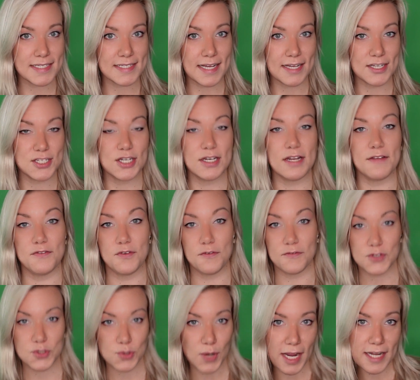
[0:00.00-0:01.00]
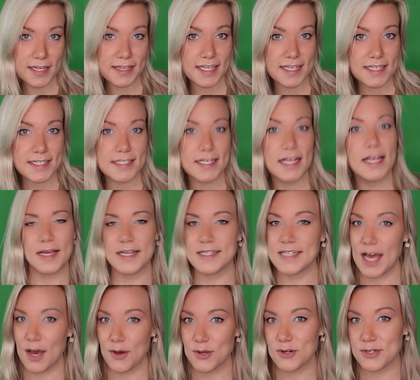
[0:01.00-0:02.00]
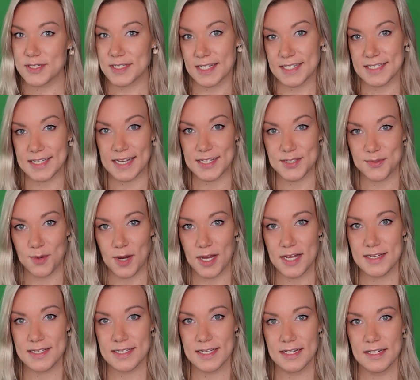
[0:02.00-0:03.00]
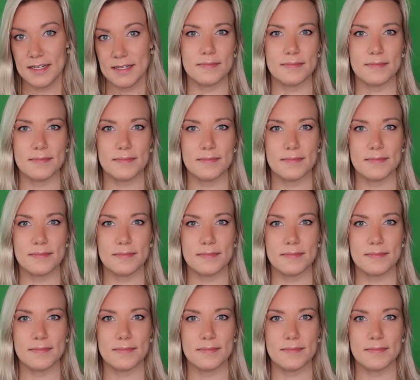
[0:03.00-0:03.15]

section if you've tried this and how your success was.